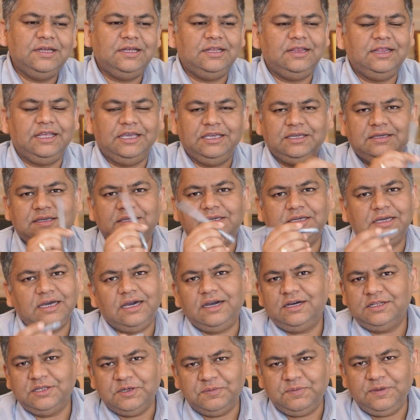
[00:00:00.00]
like
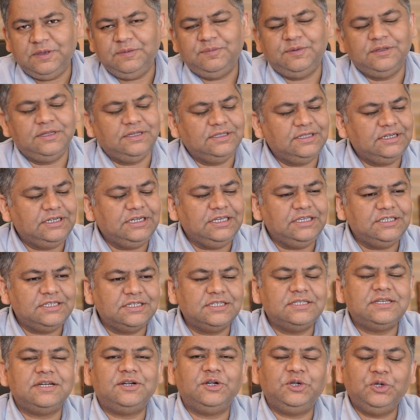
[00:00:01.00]
other people, other
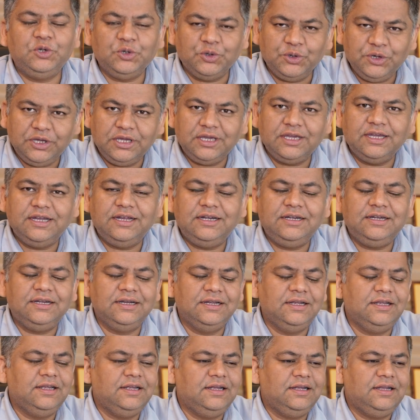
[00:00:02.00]
teachers are doing it,
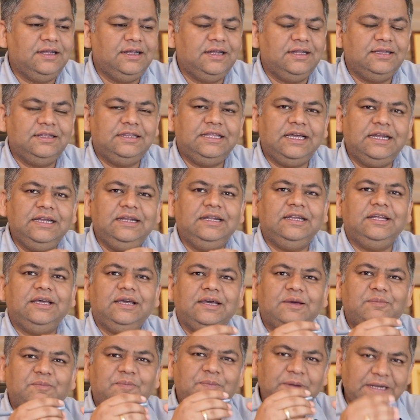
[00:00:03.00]
then
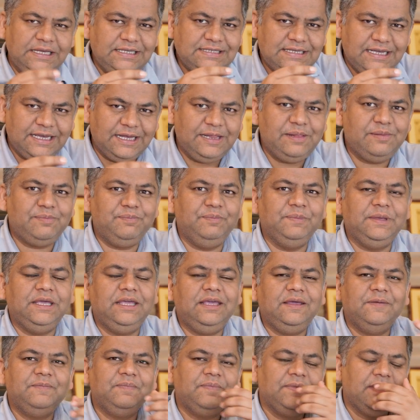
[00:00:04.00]
please help
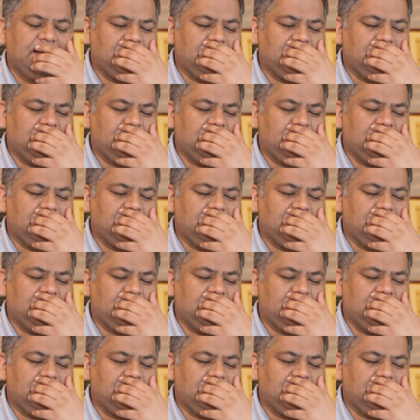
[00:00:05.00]
me.